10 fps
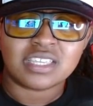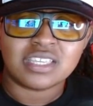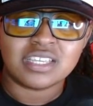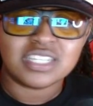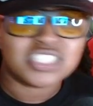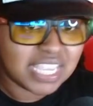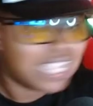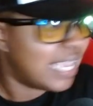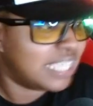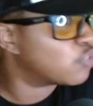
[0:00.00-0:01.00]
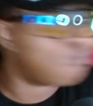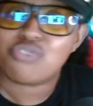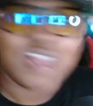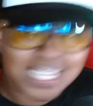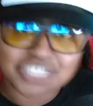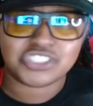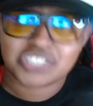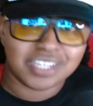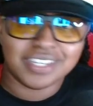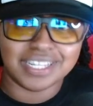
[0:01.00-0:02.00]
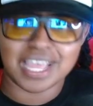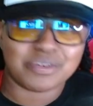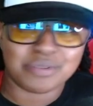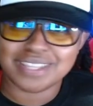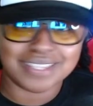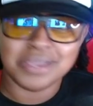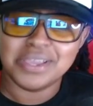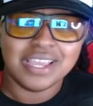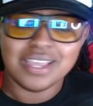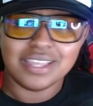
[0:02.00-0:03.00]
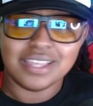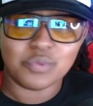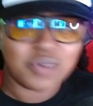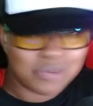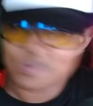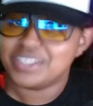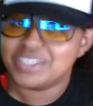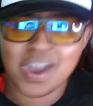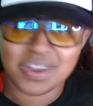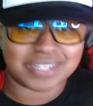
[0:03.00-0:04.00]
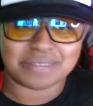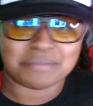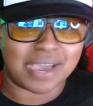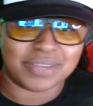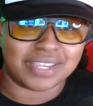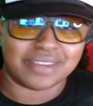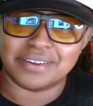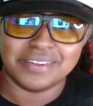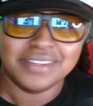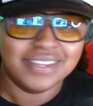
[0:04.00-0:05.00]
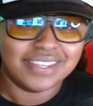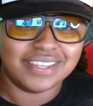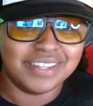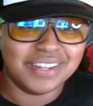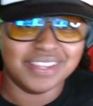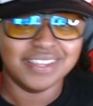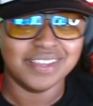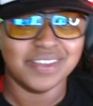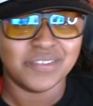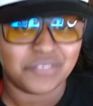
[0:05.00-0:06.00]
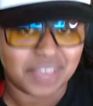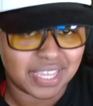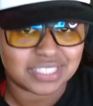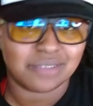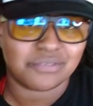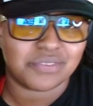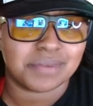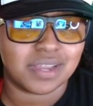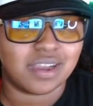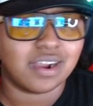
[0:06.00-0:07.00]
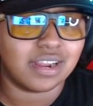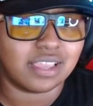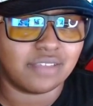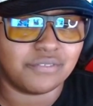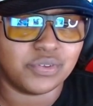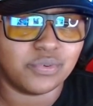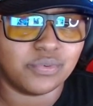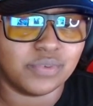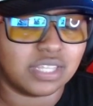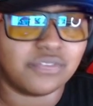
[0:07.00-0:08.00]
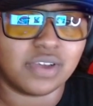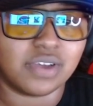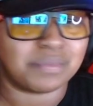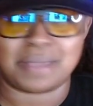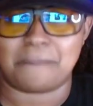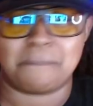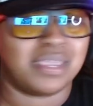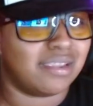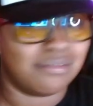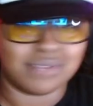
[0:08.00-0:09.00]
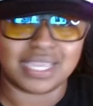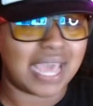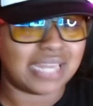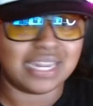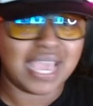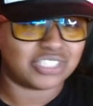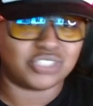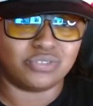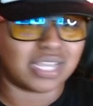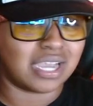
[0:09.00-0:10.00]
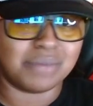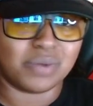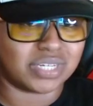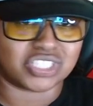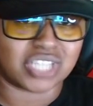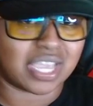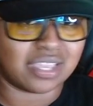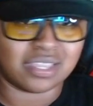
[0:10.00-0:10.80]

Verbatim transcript: She is rich. What are we talking about here? Fact something from the heart if you really fuck with me, period. I didn't ask you to come up with a chain.